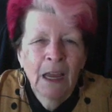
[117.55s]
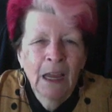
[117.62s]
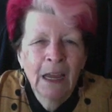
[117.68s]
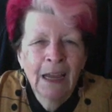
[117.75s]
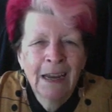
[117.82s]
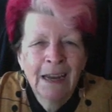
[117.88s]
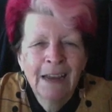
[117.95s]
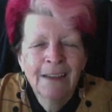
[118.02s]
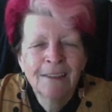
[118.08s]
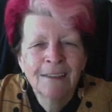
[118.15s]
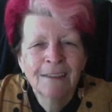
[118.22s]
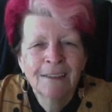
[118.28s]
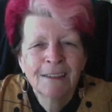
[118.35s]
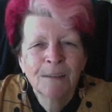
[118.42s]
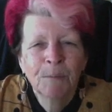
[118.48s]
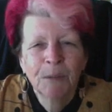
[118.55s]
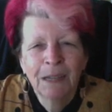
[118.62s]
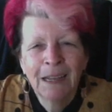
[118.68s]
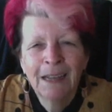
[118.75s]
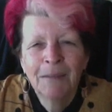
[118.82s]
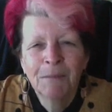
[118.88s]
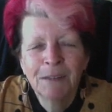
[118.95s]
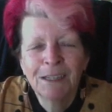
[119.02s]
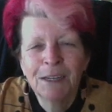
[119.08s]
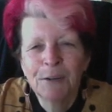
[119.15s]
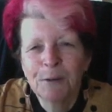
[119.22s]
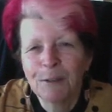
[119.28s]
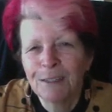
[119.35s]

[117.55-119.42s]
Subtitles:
in essence, the plant material